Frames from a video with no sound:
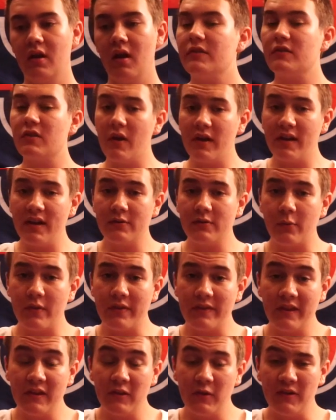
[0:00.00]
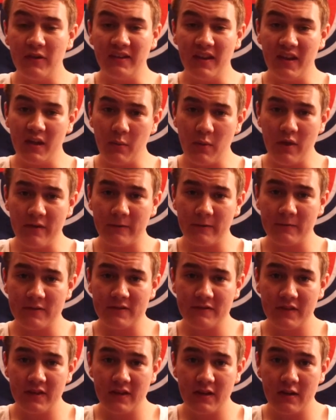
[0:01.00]
So I guess one thing you can take away from this
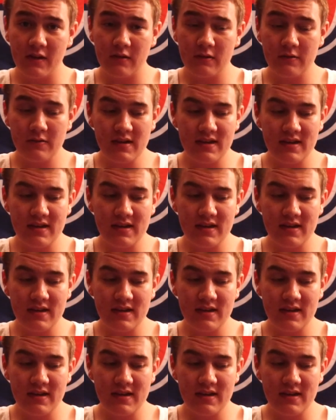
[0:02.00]
video